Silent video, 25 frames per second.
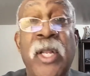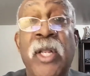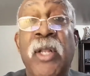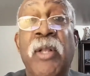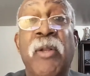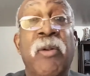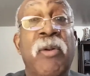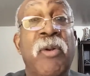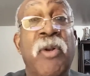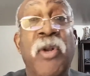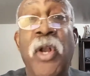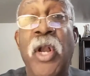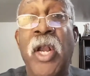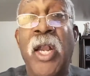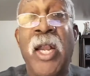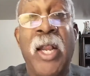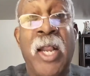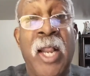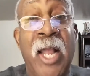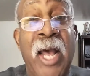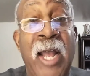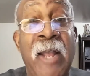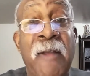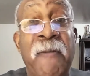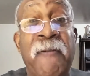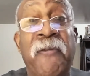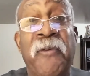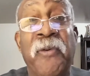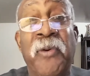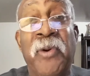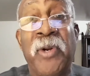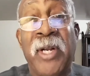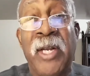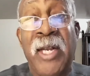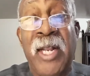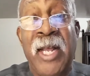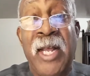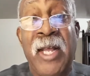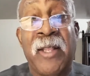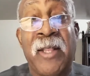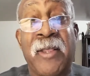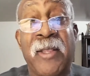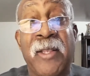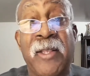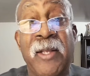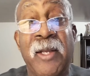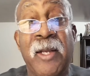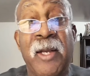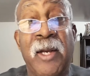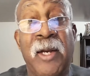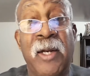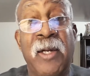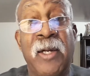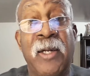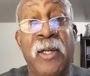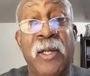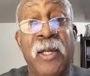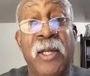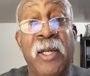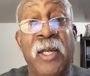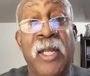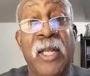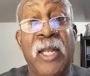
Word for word: It, life or death, huh?